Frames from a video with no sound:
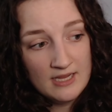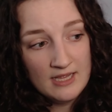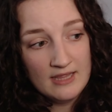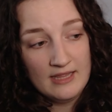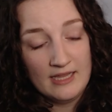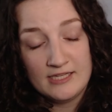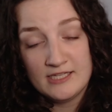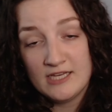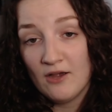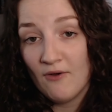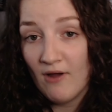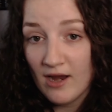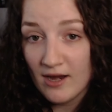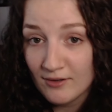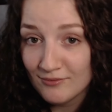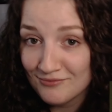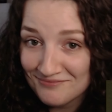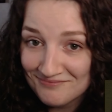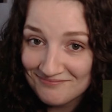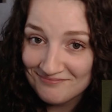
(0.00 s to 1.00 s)
That's how
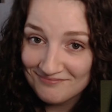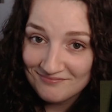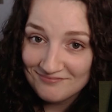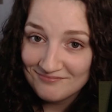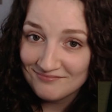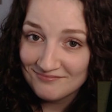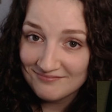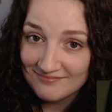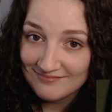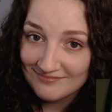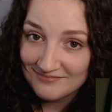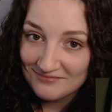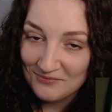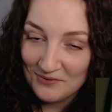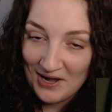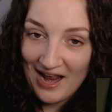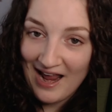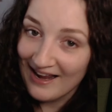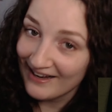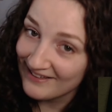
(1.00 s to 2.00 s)
I would
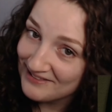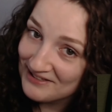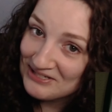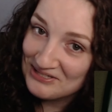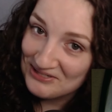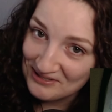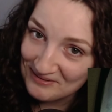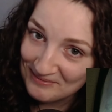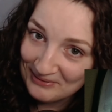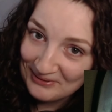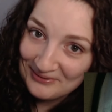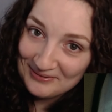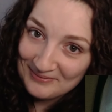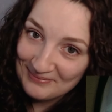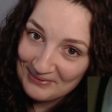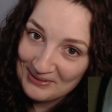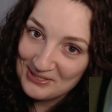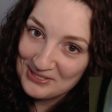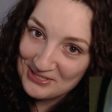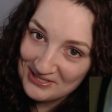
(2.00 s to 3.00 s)
hack this terminal,
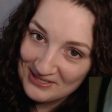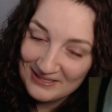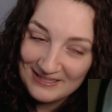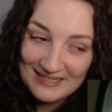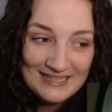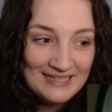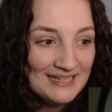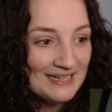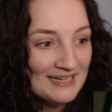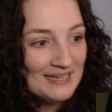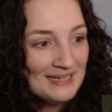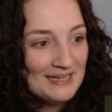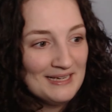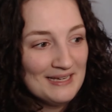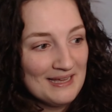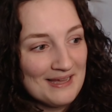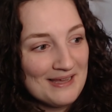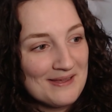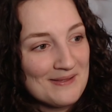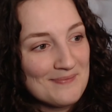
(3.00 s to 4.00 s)
personally.
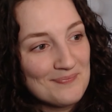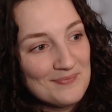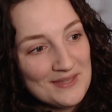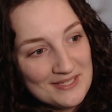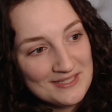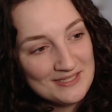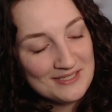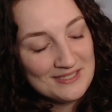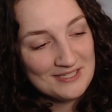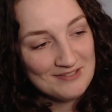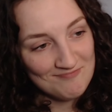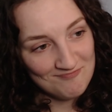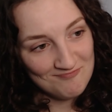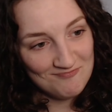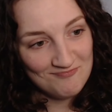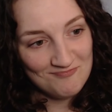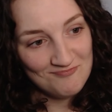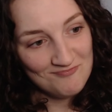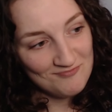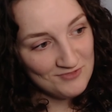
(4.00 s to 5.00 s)
This
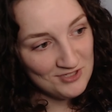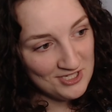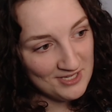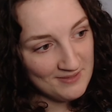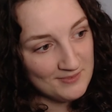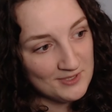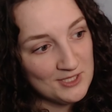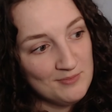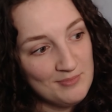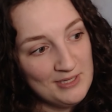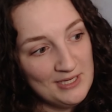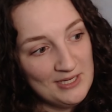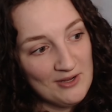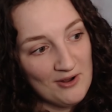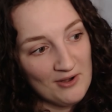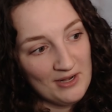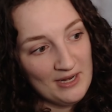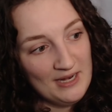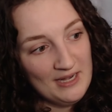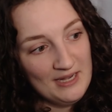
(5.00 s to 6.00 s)
seems to be
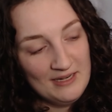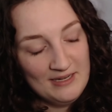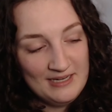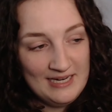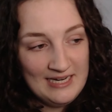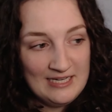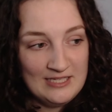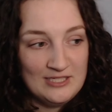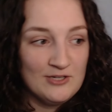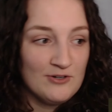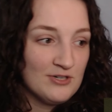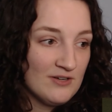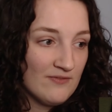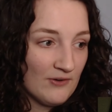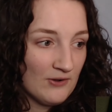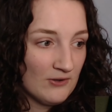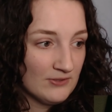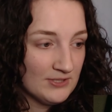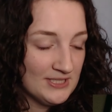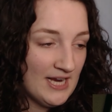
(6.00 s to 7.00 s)
on an easier
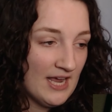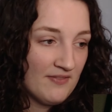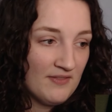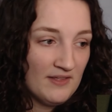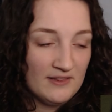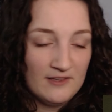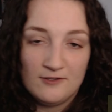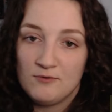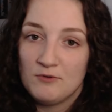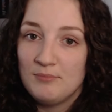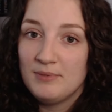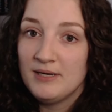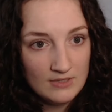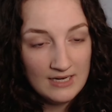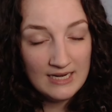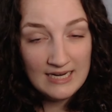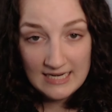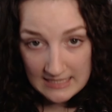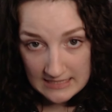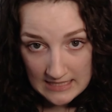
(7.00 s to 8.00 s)
difficulty. I think this would be
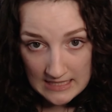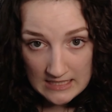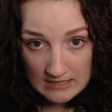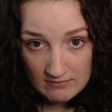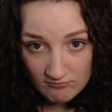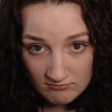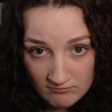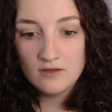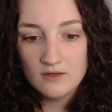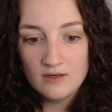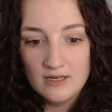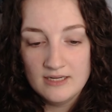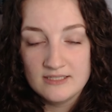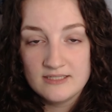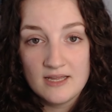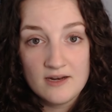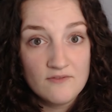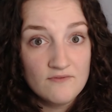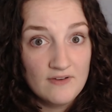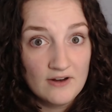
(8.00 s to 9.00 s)
easy
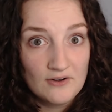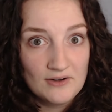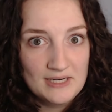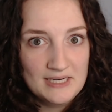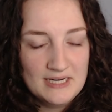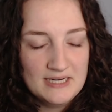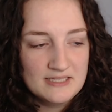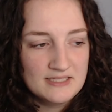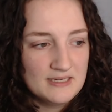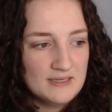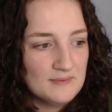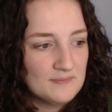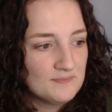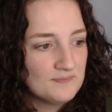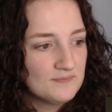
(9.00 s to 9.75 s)
instead of very easy.